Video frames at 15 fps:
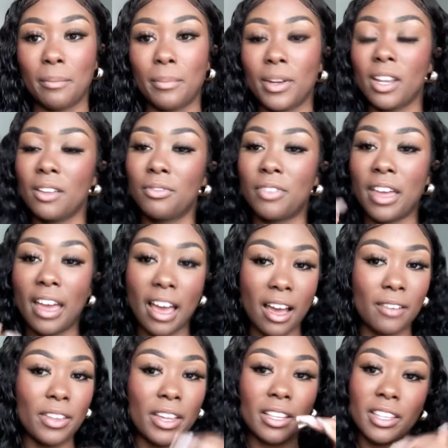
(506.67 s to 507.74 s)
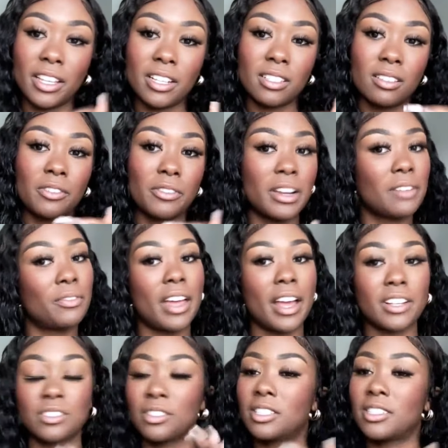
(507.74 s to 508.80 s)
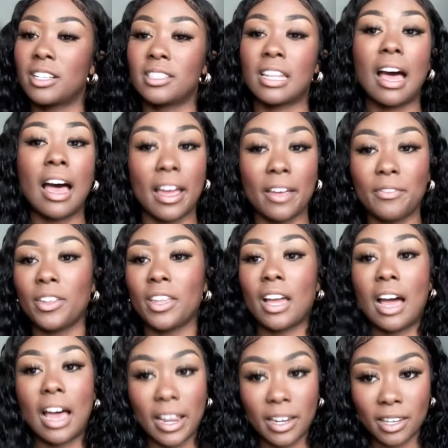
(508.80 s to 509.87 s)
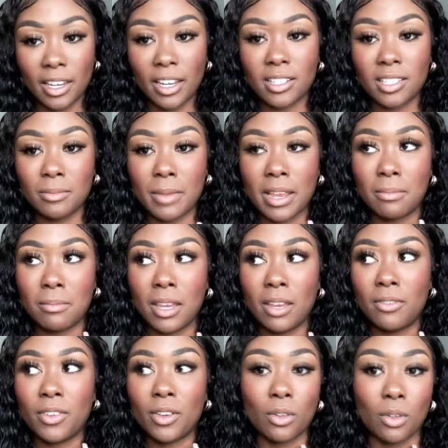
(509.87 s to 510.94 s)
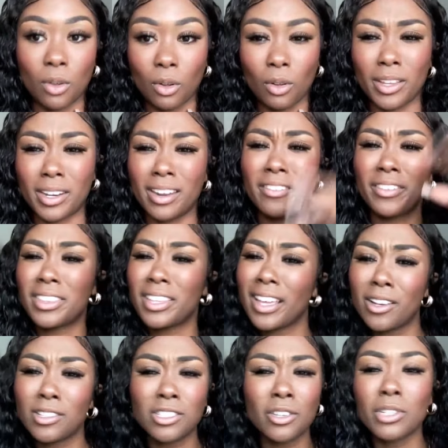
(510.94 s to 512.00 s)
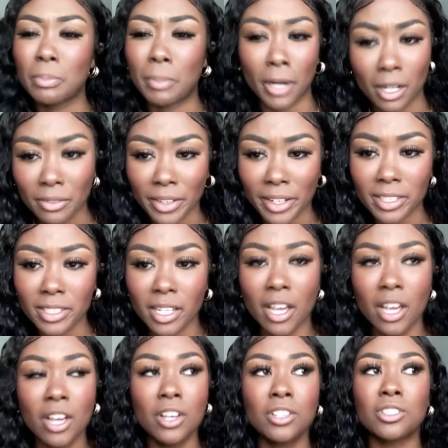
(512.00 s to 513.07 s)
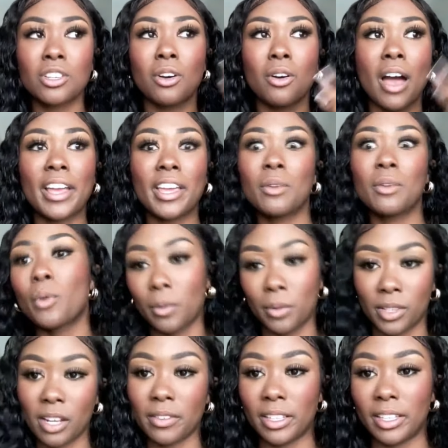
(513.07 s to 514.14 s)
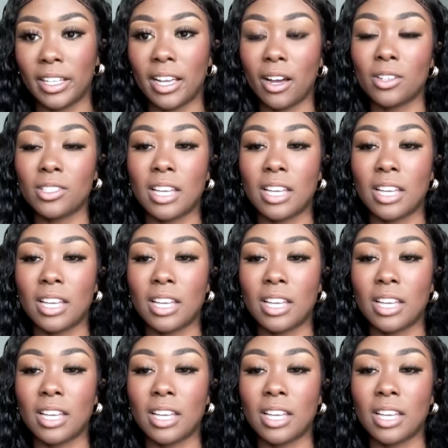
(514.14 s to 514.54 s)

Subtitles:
But if they have like these green flags or these things that I feel like I need to make me feel whole and everything else, no one's perfect. So I can work with everything else.